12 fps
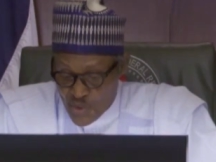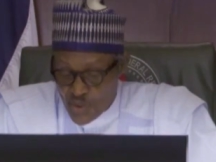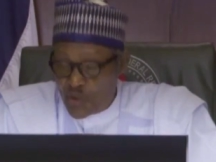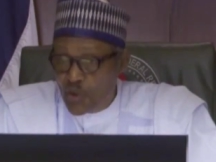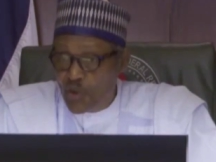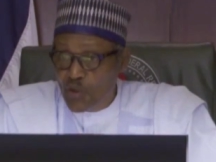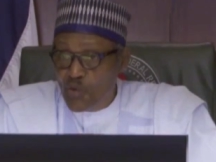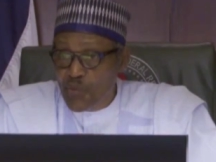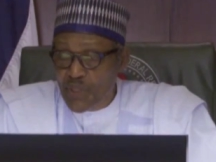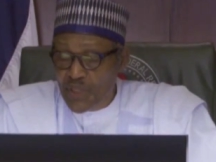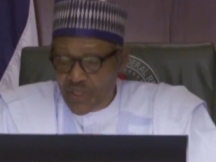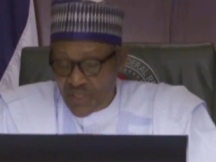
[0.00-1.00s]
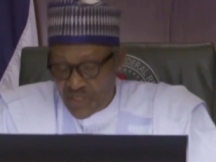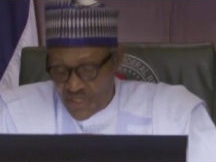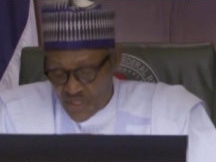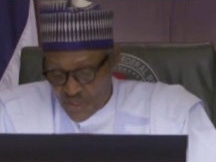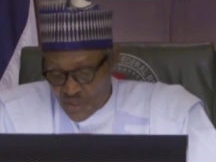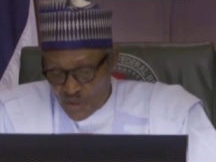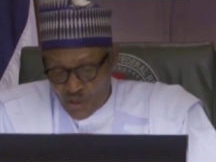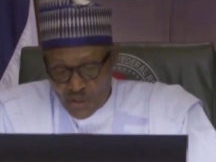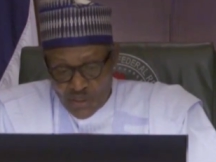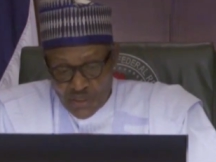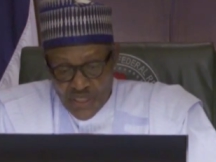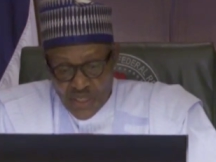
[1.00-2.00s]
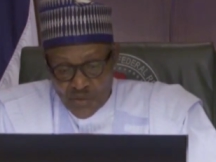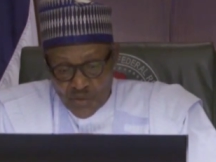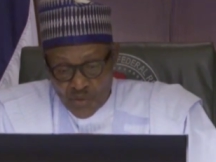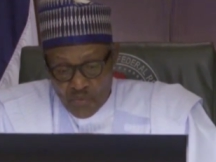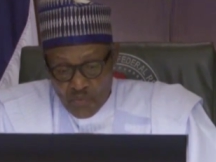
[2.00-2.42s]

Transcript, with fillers: economic lockdown.